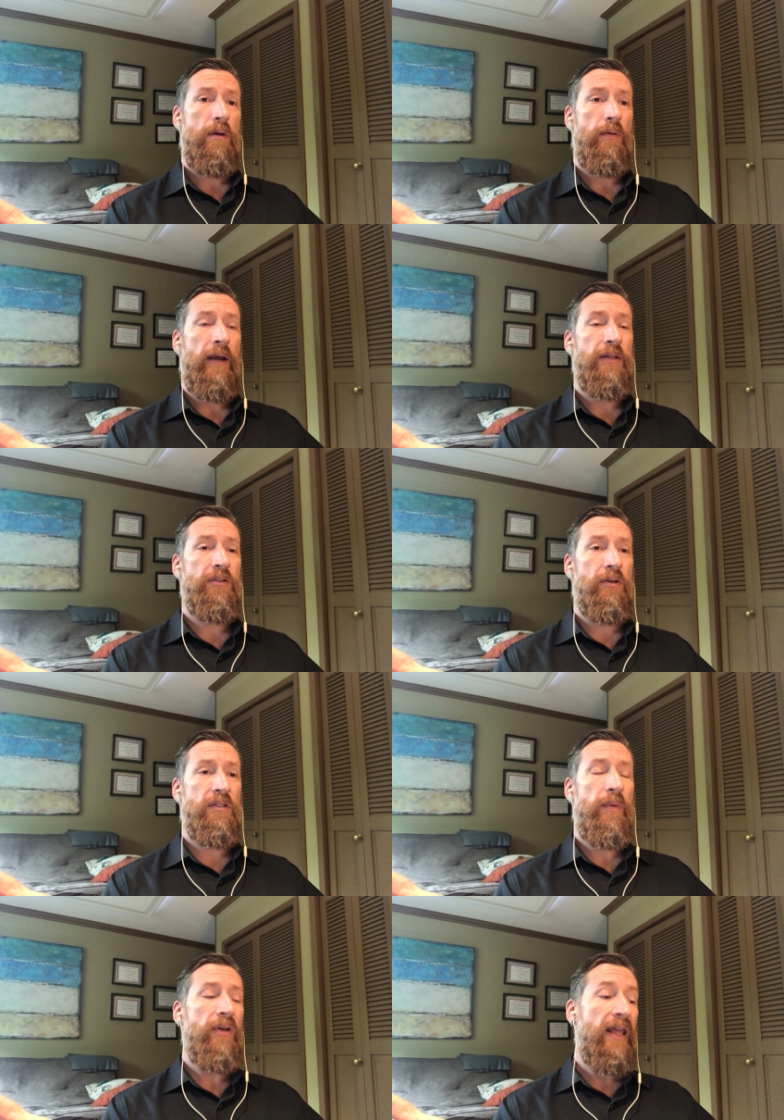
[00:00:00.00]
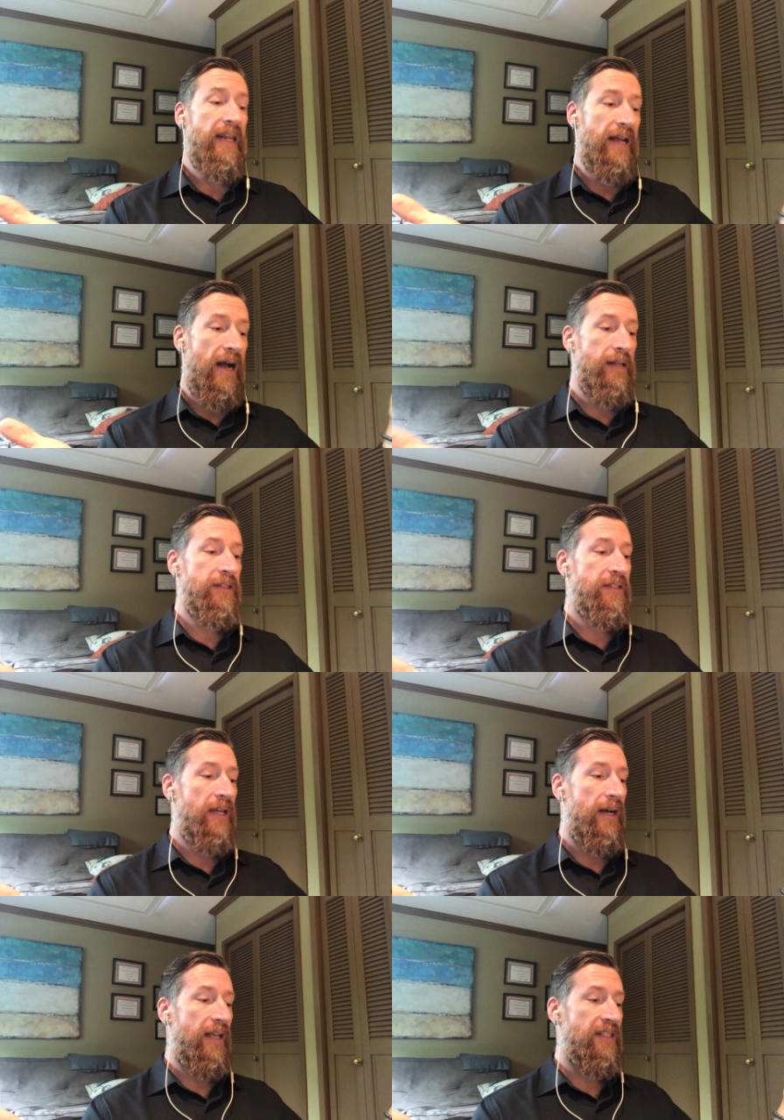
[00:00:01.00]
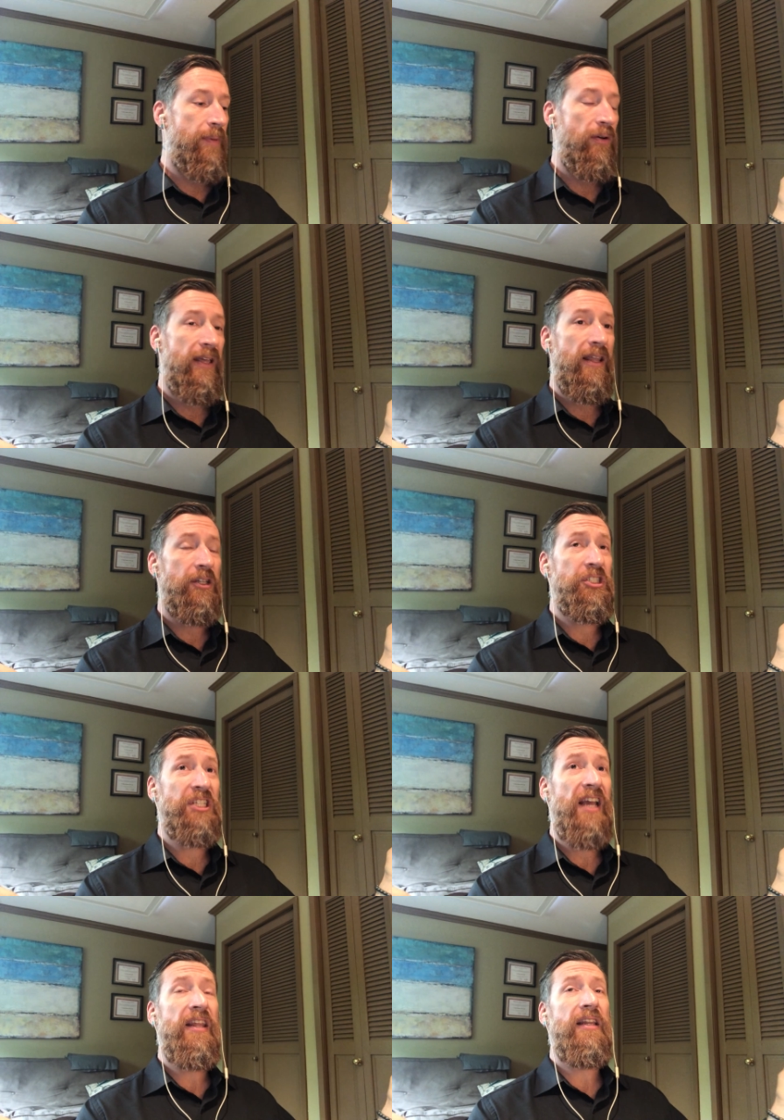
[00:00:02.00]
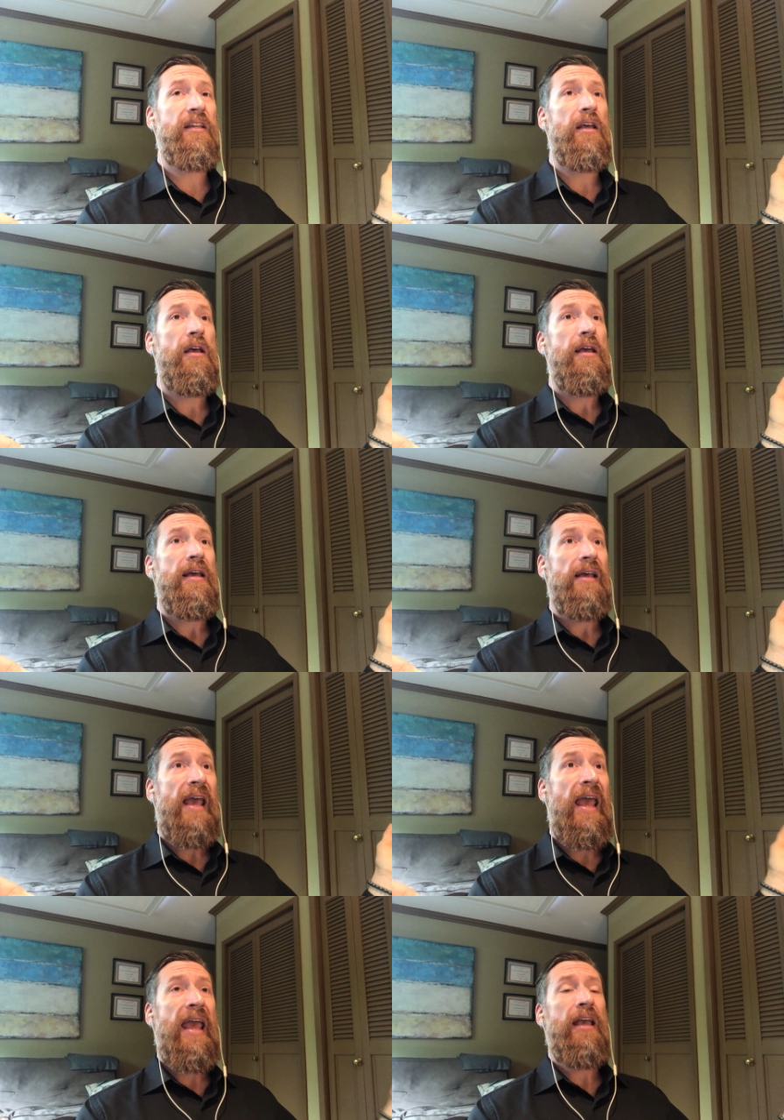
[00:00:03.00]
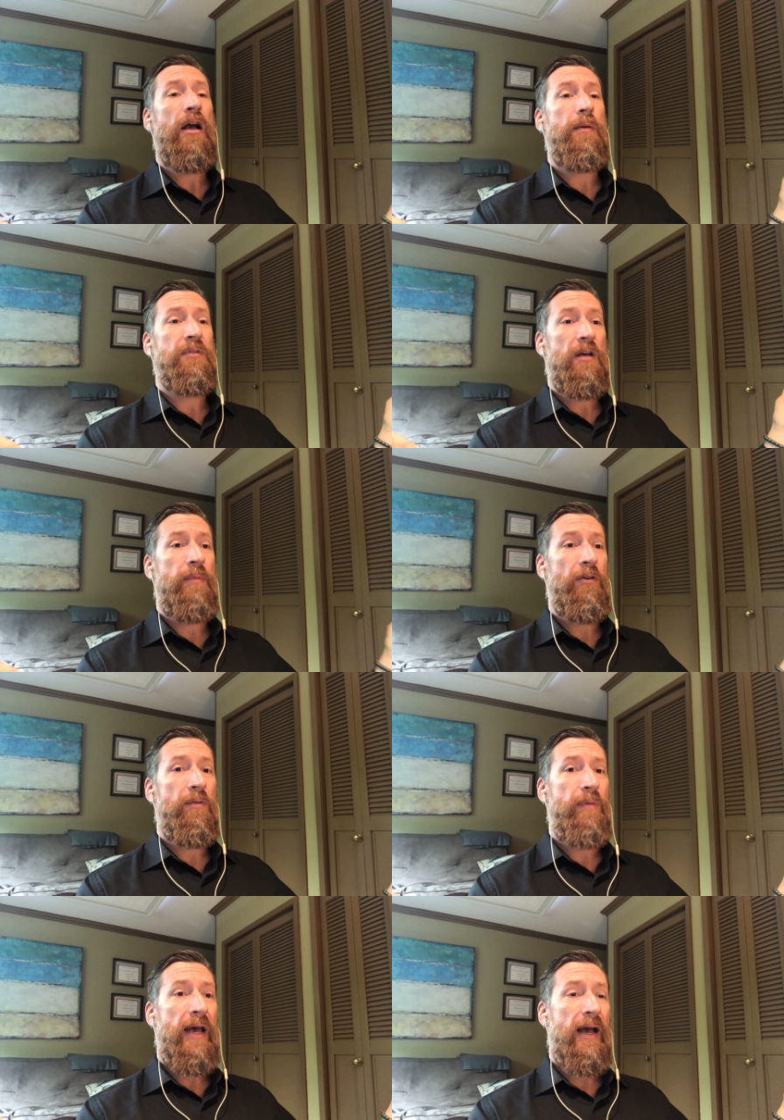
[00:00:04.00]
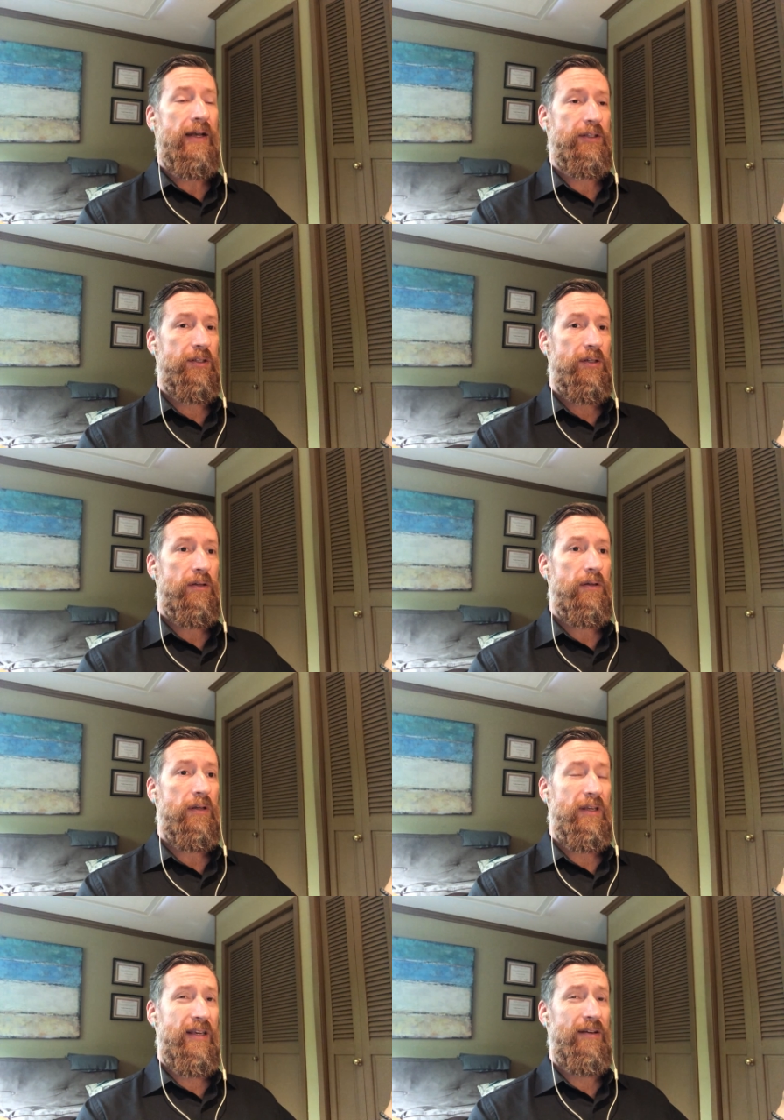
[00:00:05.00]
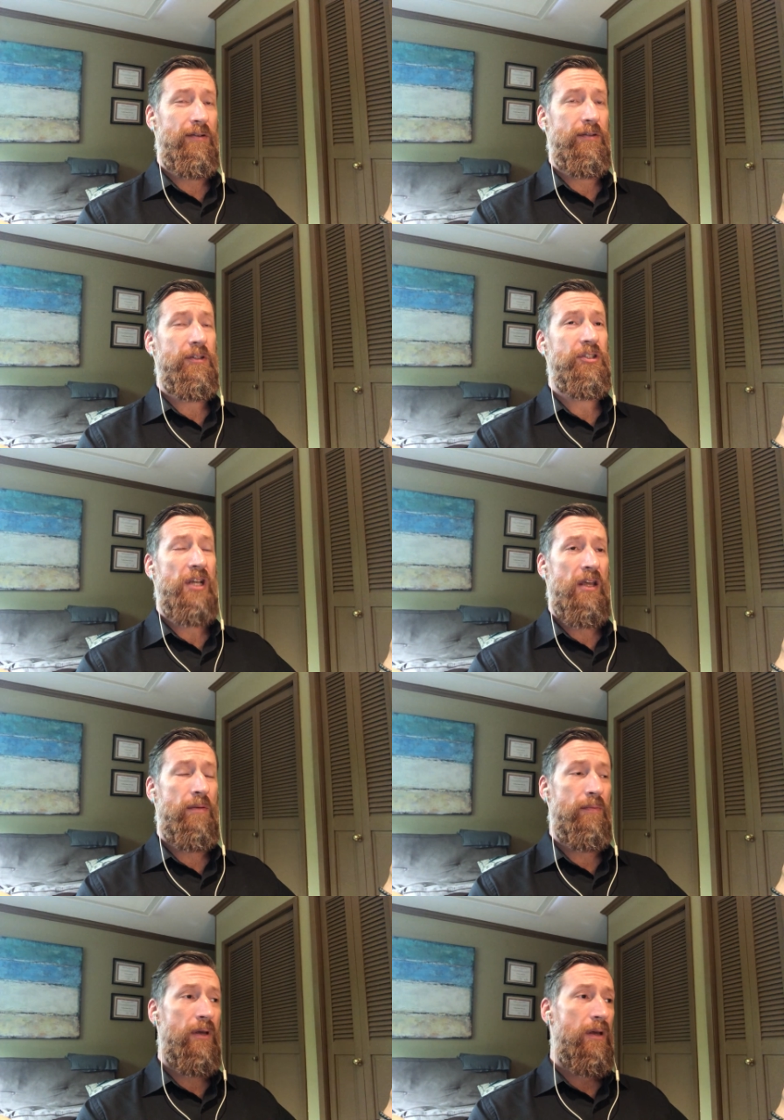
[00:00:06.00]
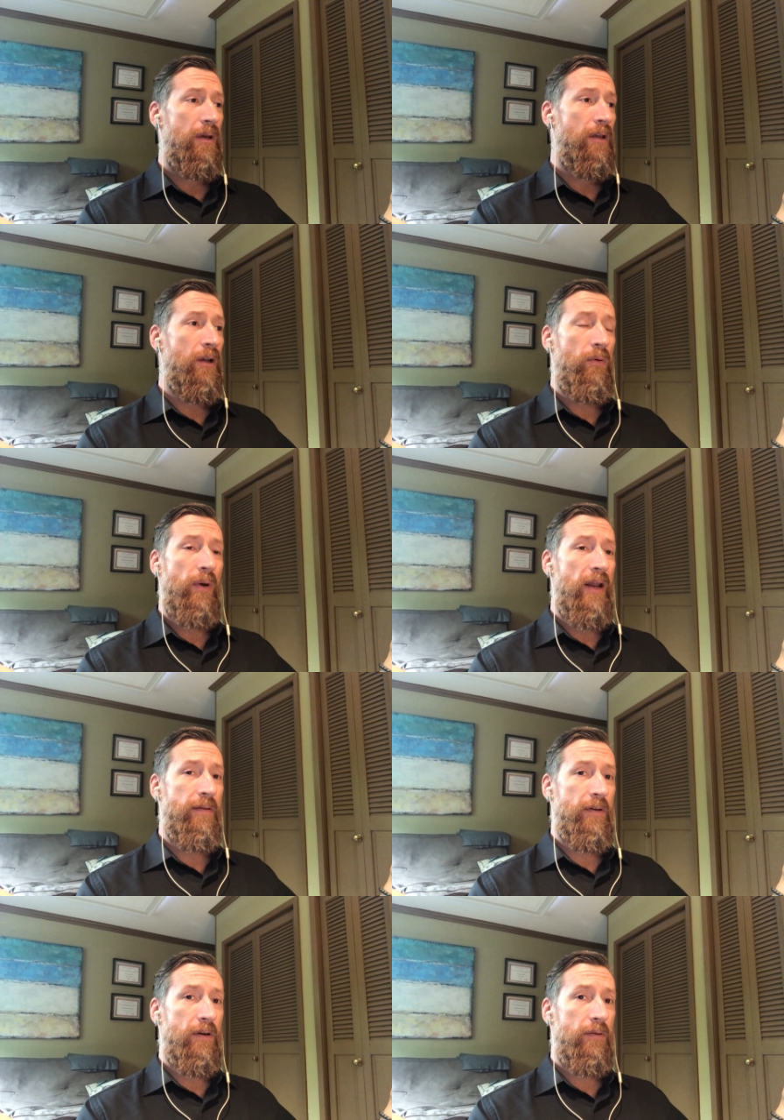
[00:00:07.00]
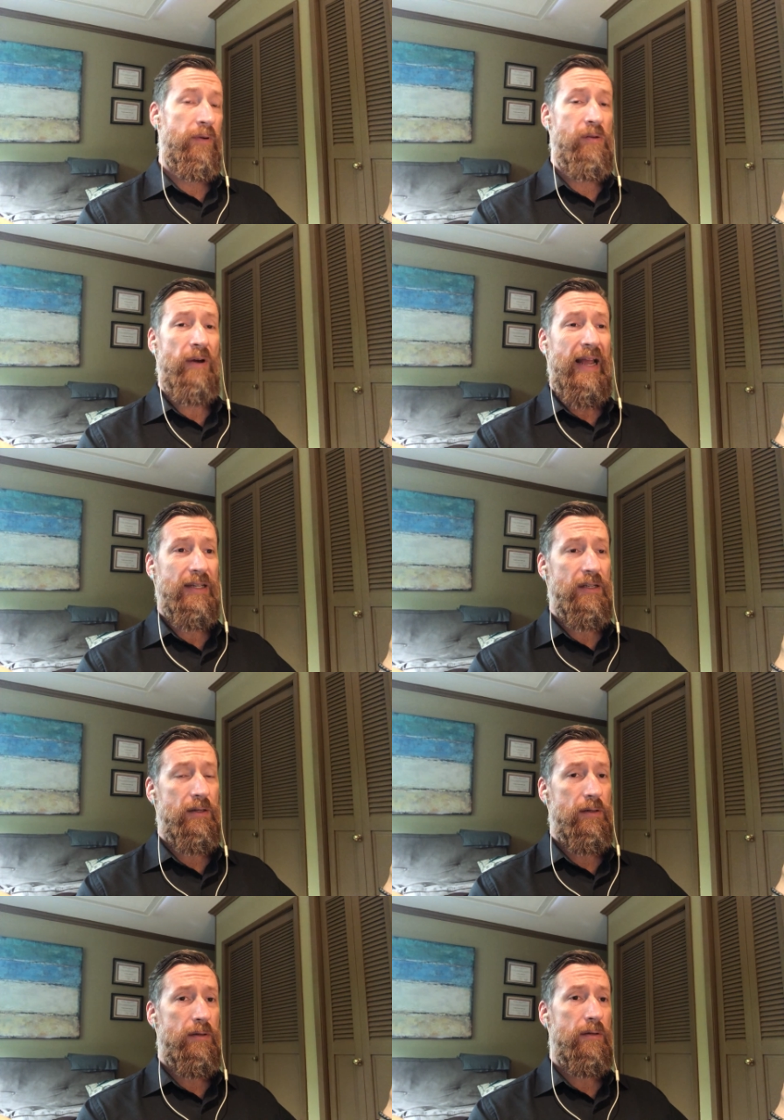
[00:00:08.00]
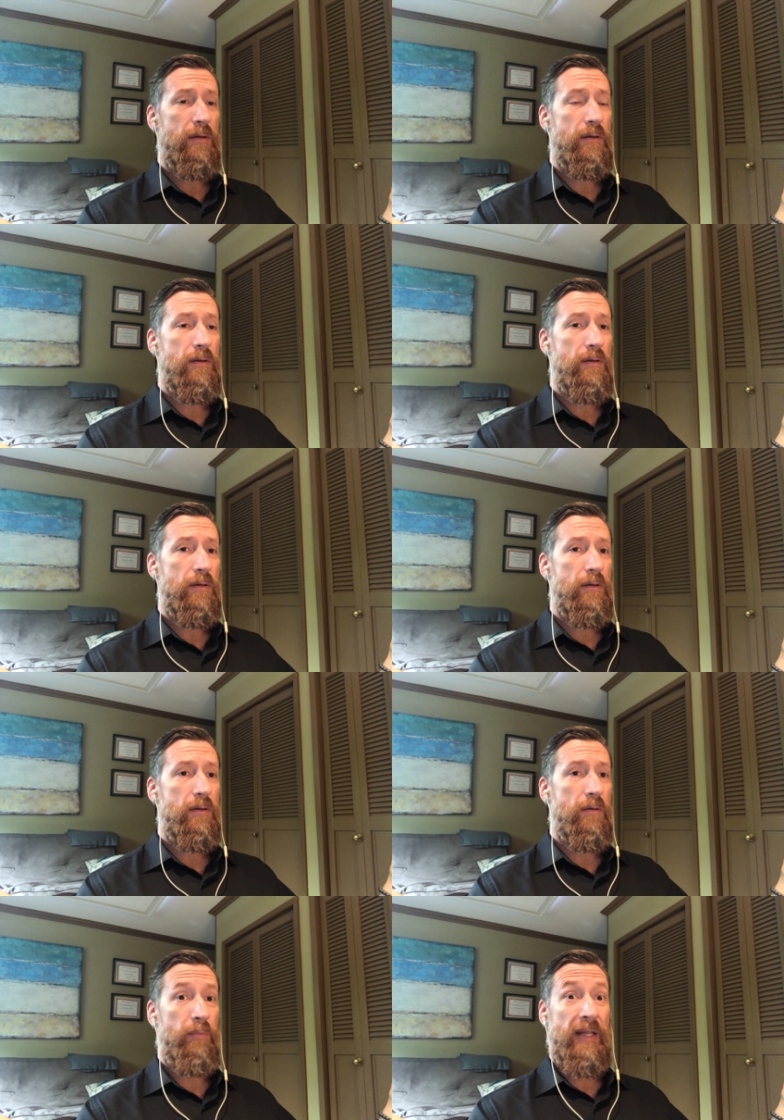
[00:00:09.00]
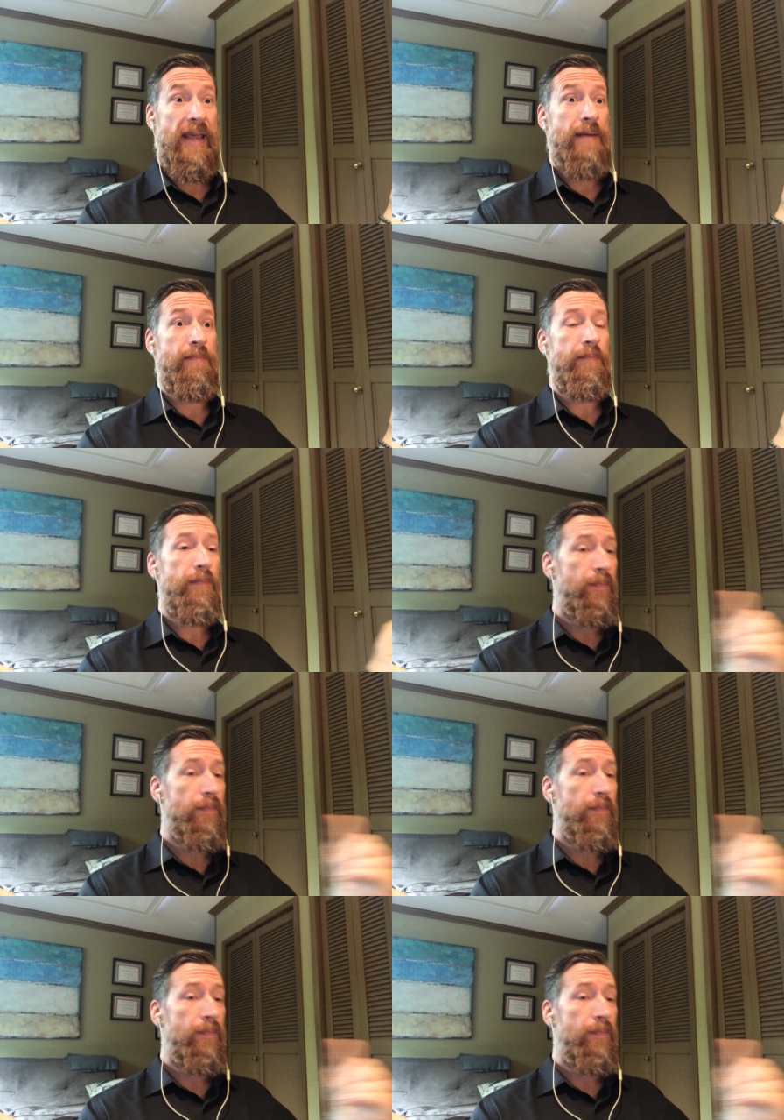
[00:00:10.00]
right? So it's about getting unstuck. It's about shedding hang-ups about the past, guilt, shame, whatever, regret, blame,